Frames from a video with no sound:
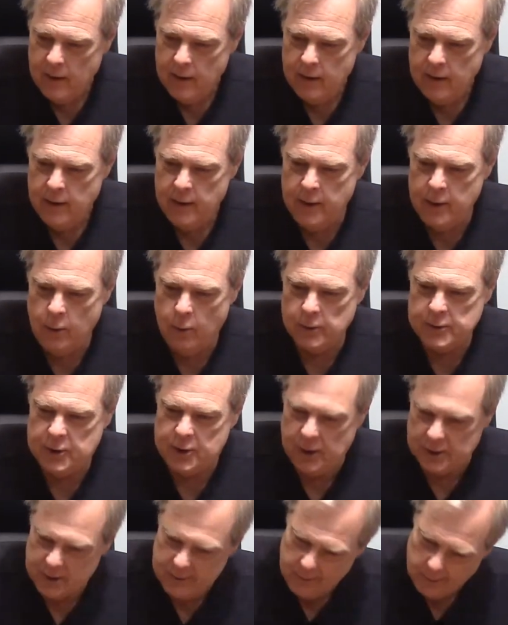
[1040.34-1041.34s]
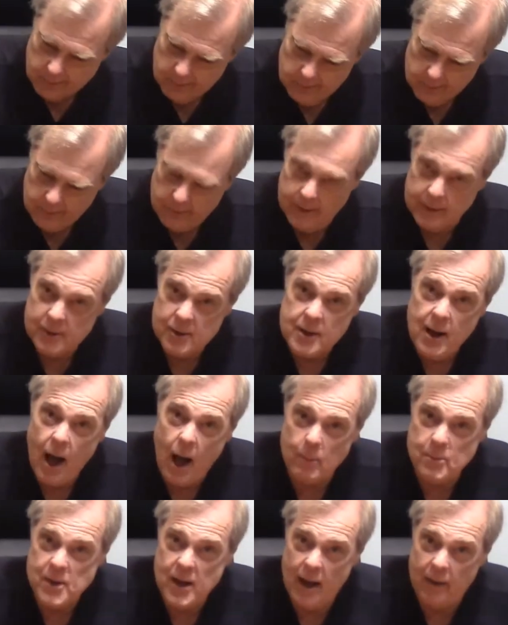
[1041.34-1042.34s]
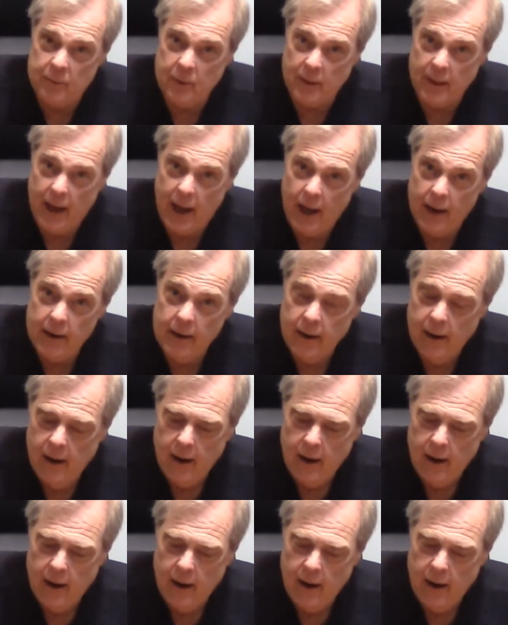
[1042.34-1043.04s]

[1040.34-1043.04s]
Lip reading: it's just, it stops after that.